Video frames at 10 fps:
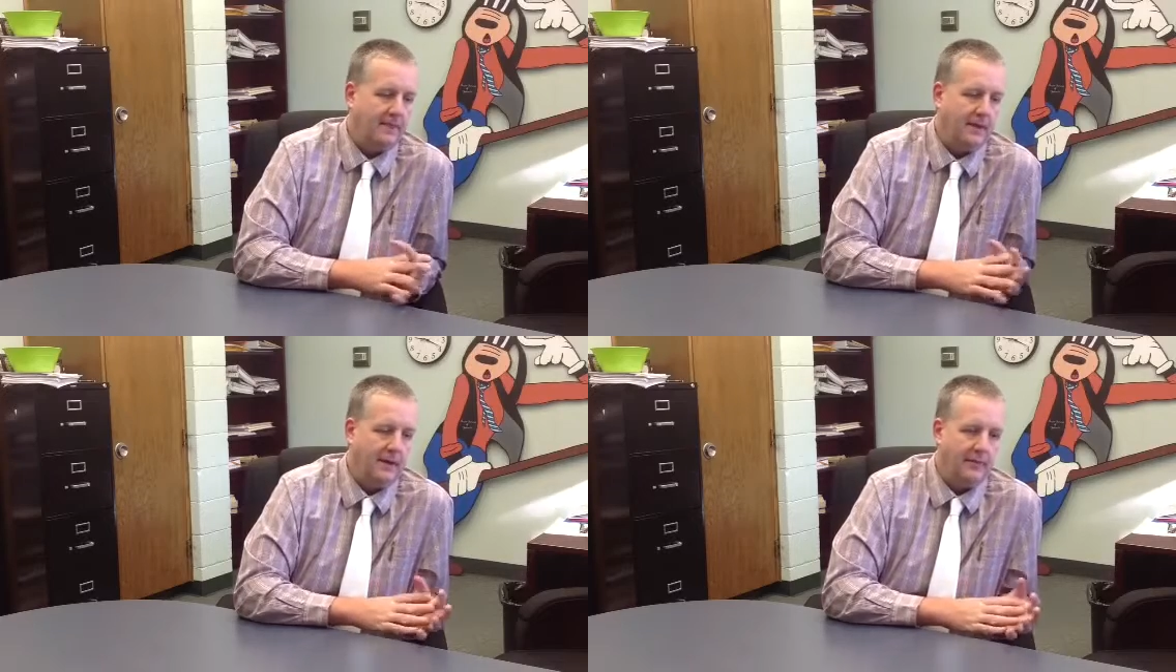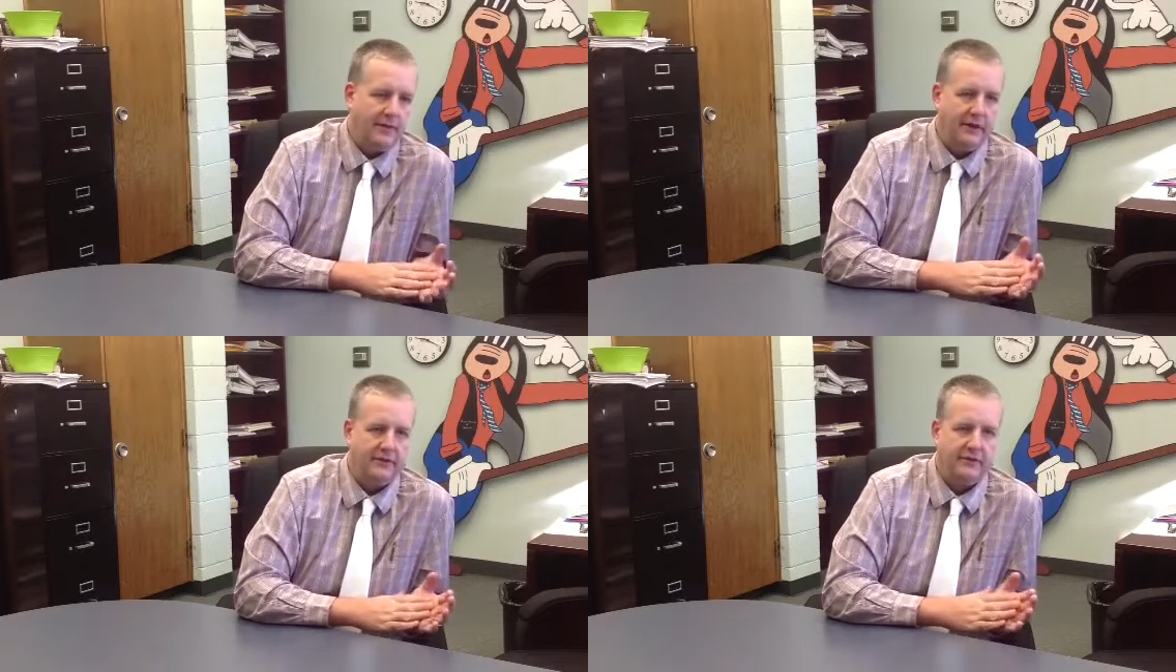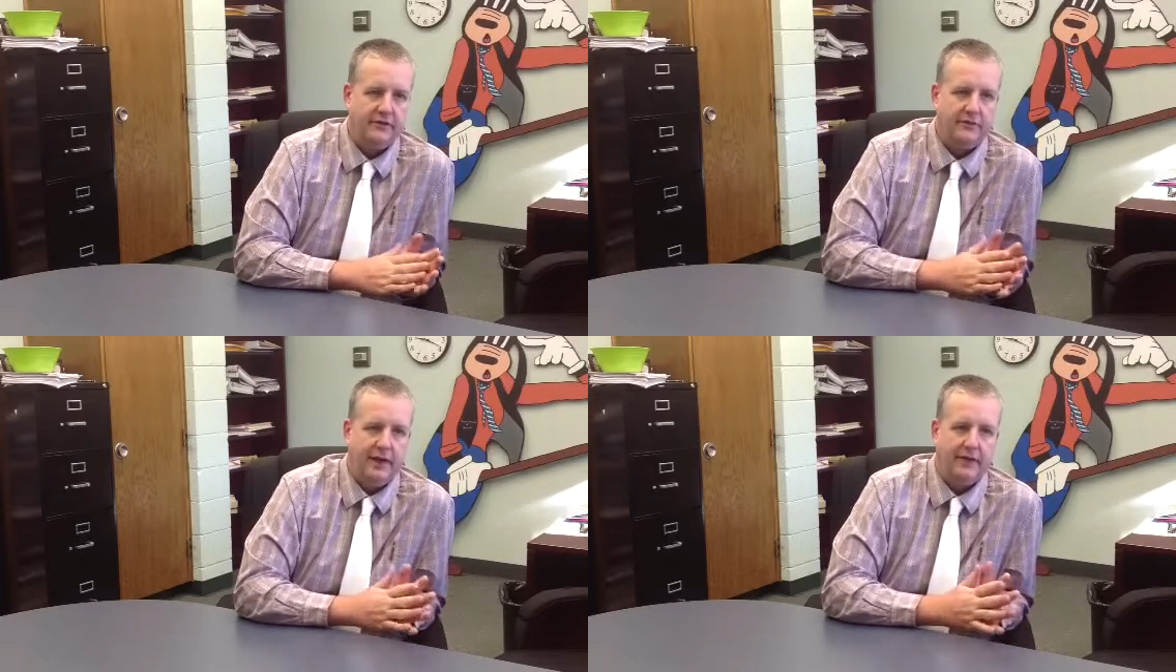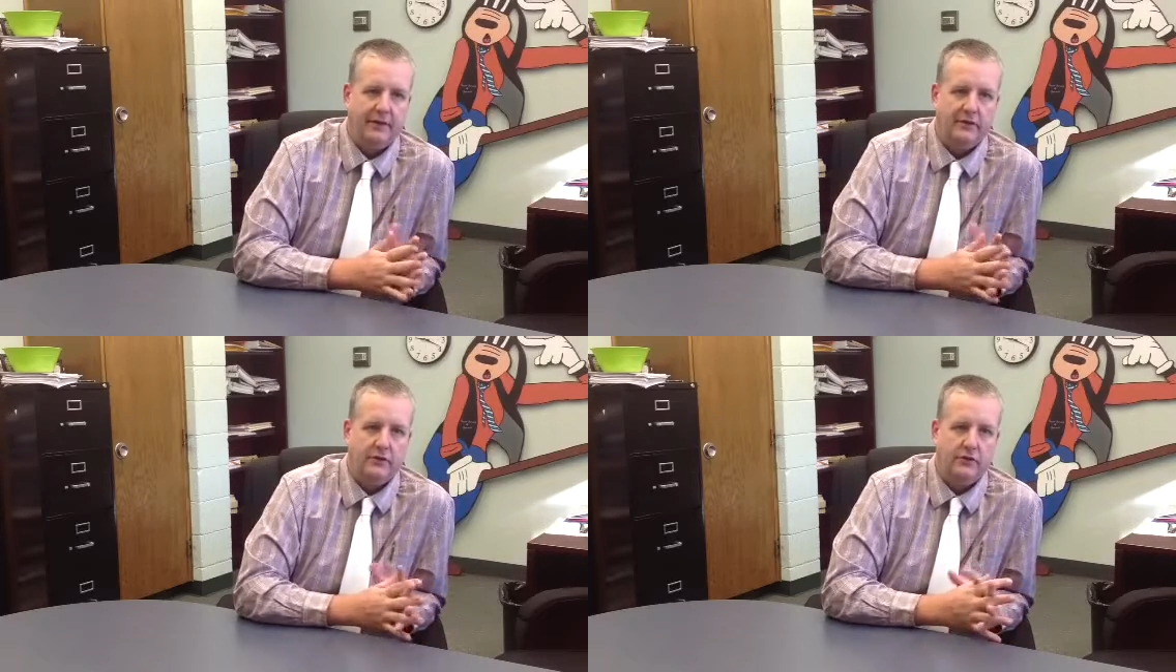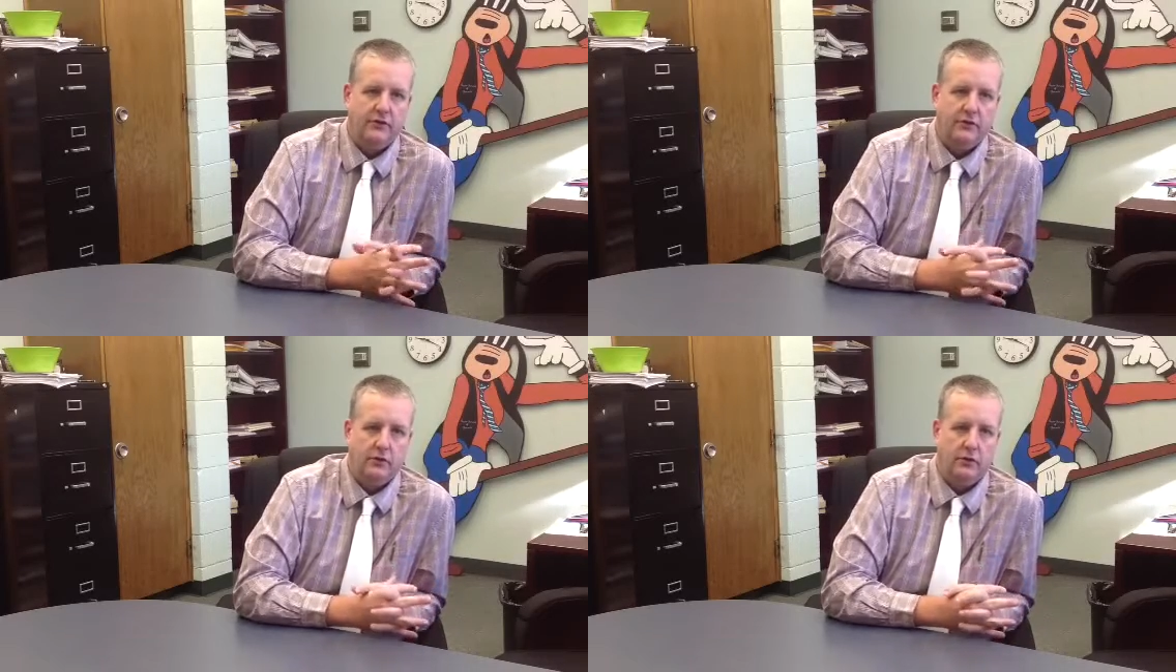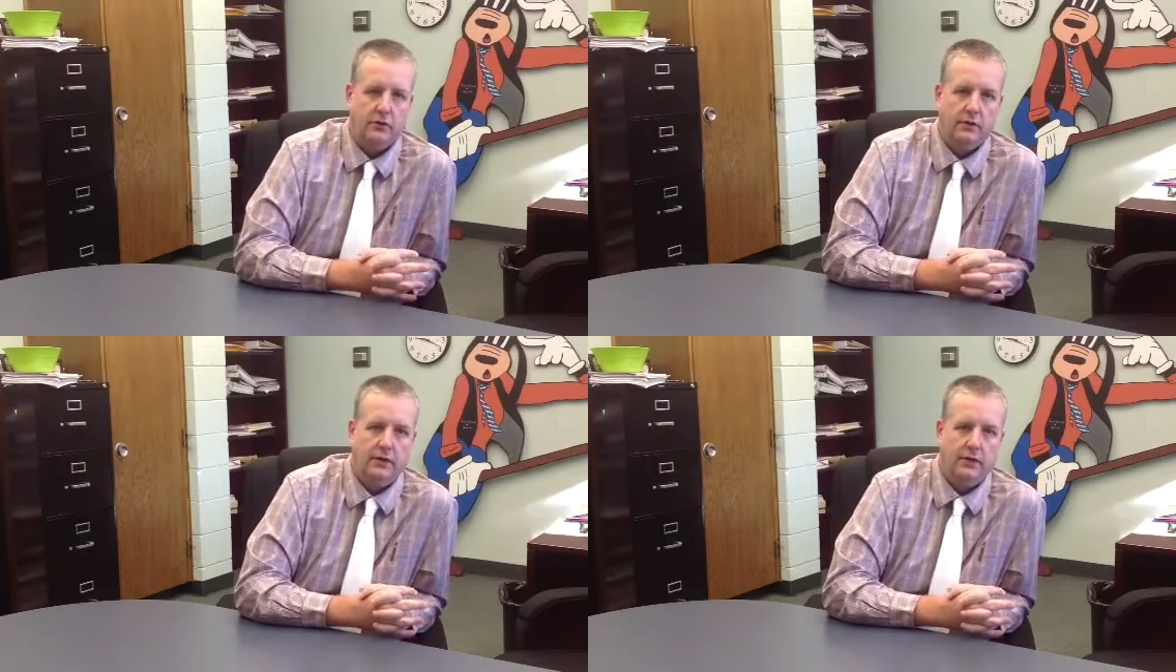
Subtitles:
and that's just mainly due to